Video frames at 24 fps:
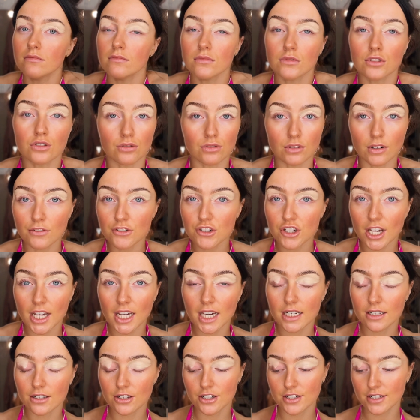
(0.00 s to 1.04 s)
Don't know if she
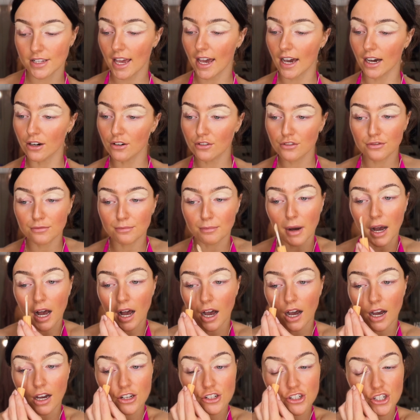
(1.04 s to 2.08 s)
hated herself,
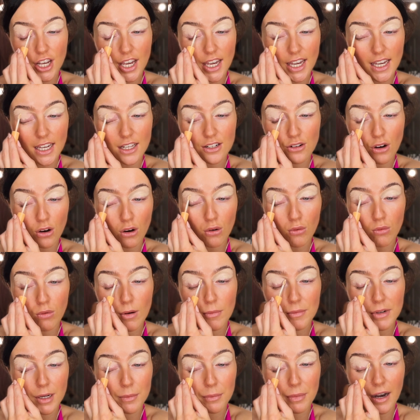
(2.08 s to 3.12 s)
but she hated all
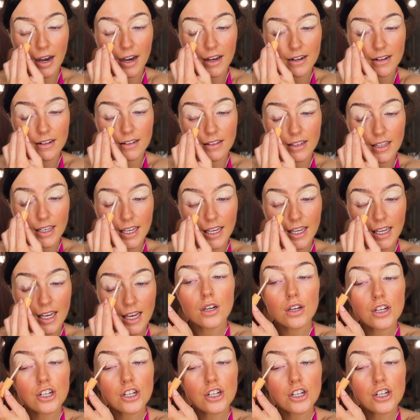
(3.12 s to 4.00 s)
women apparently.